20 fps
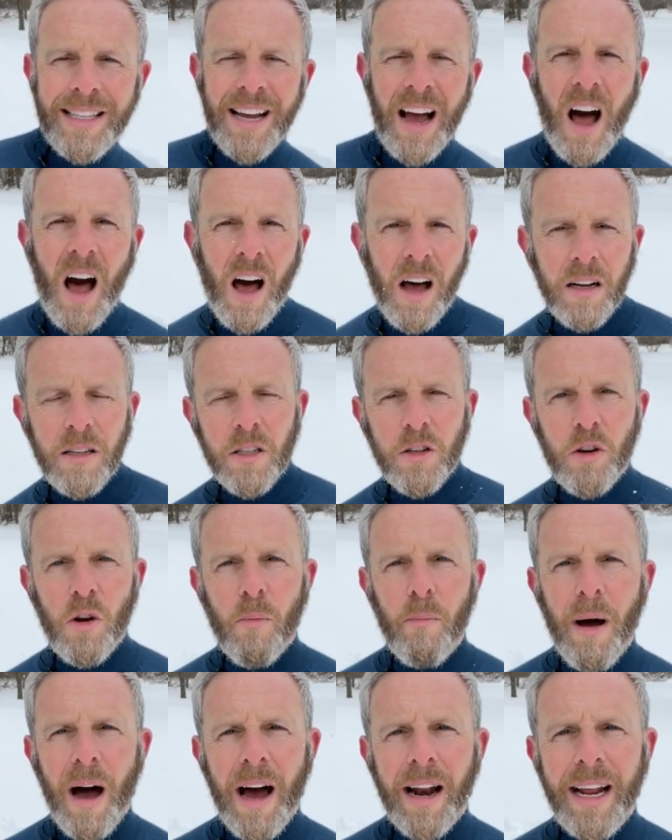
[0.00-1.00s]
to hug to your
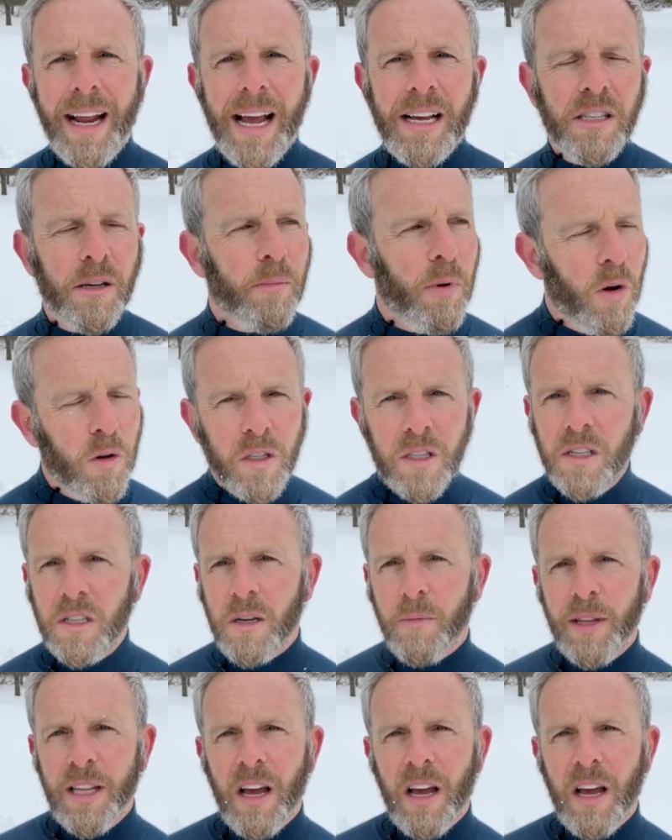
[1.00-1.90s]
body as opposed to some